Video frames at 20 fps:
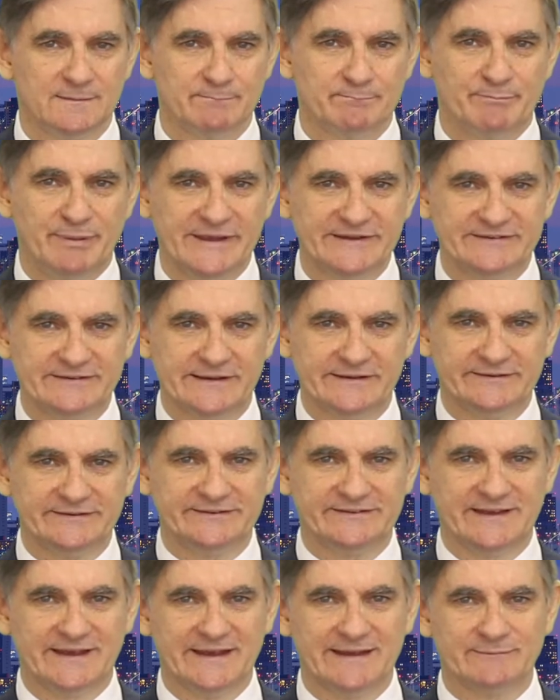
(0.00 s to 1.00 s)
Business
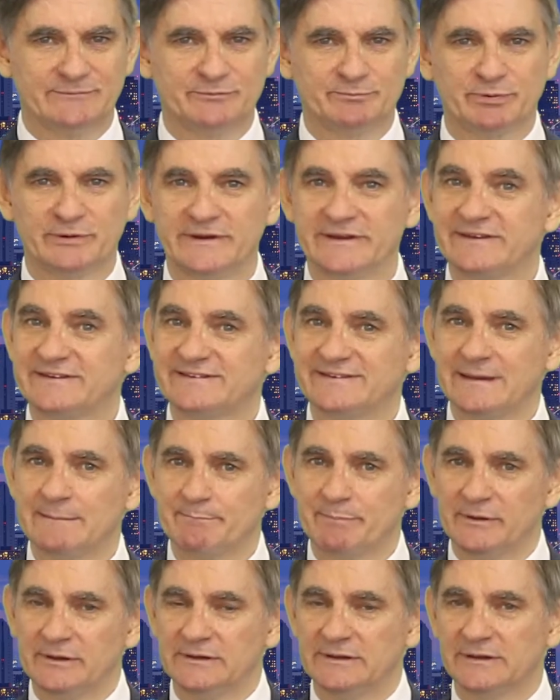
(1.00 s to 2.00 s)
seems pretty
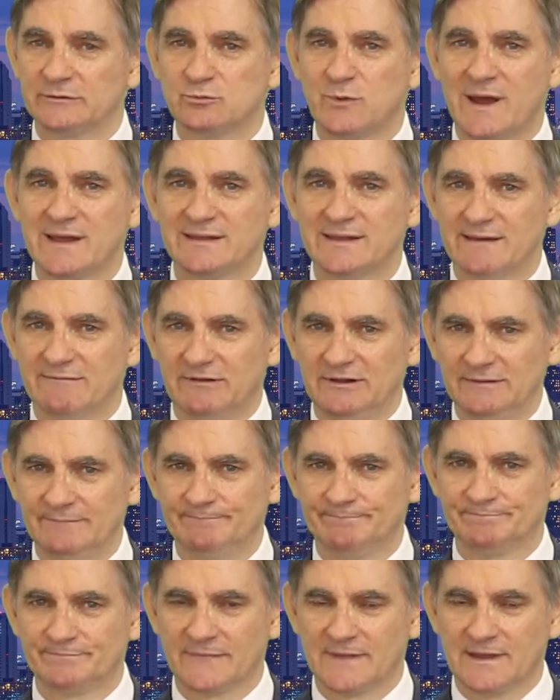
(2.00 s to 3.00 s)
simple at one
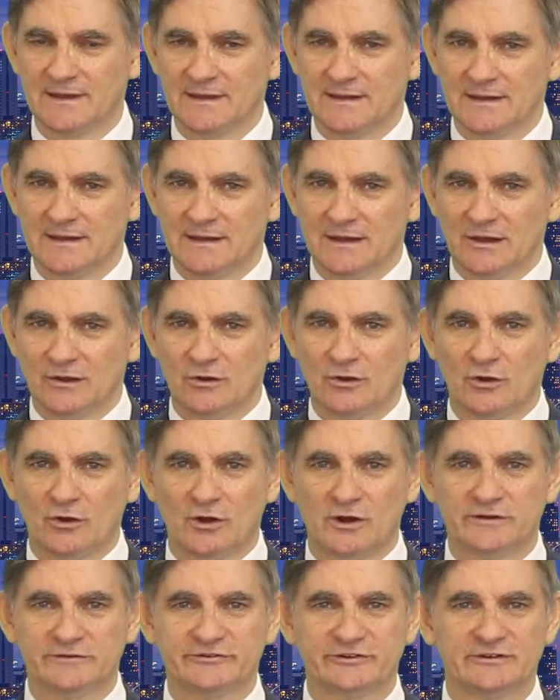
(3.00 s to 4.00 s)
level.
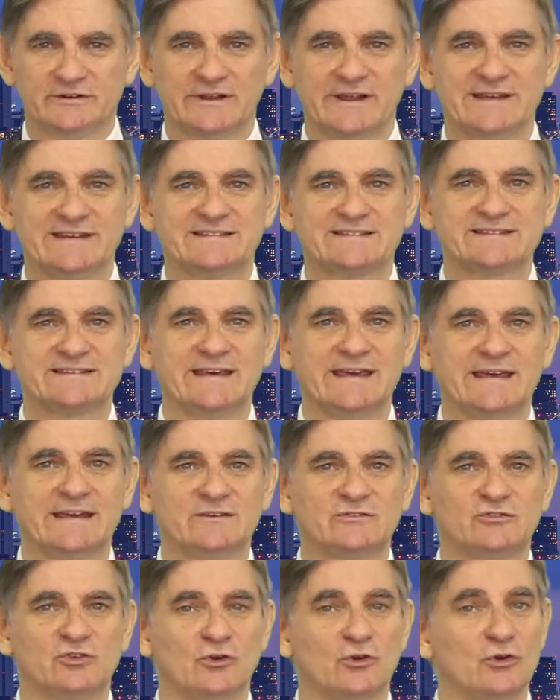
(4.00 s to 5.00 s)
Constantly
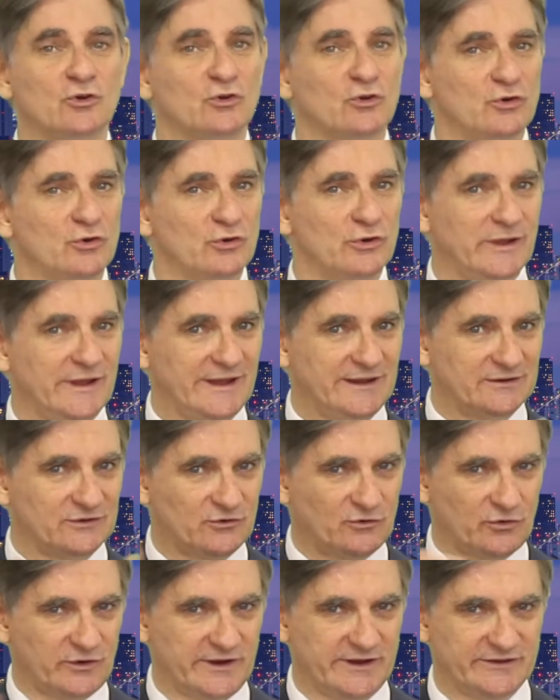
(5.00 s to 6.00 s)
seek to
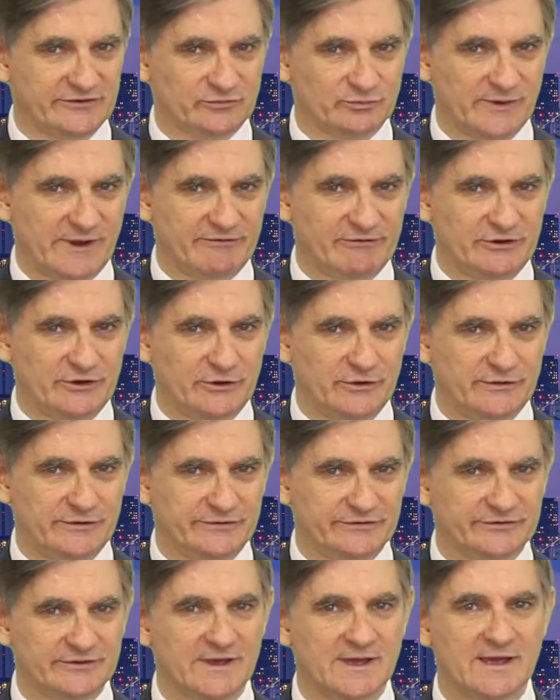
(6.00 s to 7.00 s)
increase
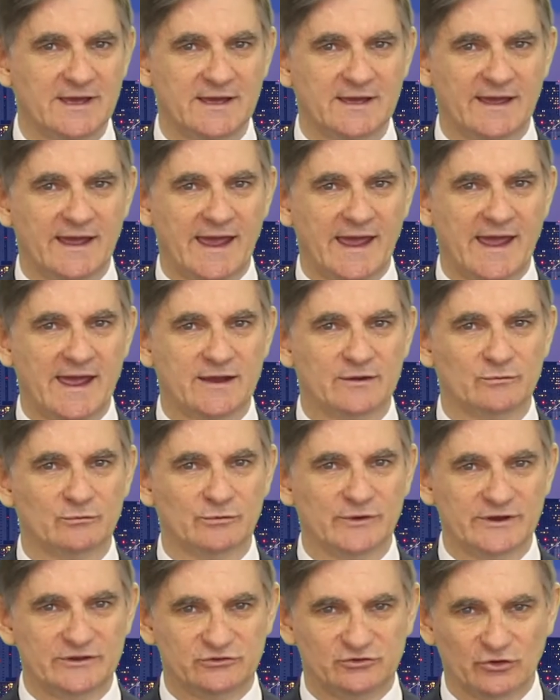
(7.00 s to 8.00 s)
revenues and
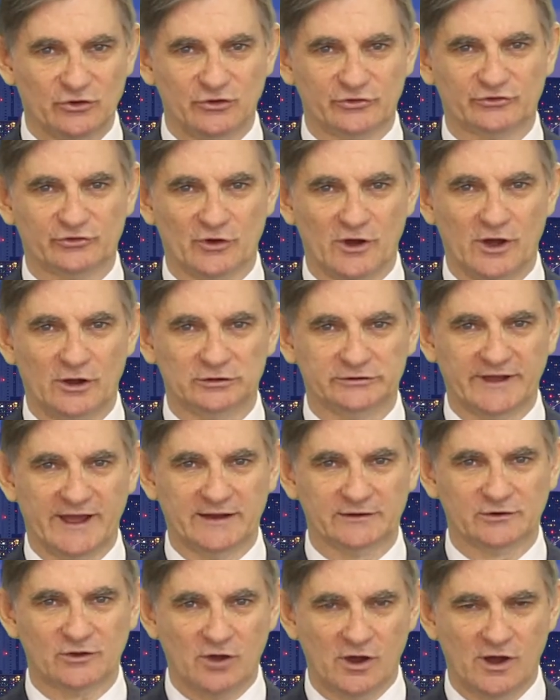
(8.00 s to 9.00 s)
reduce or hold
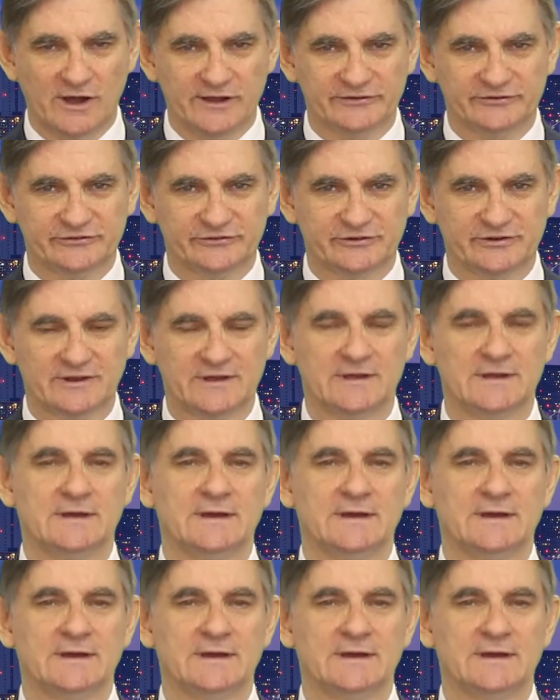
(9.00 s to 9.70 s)
down costs.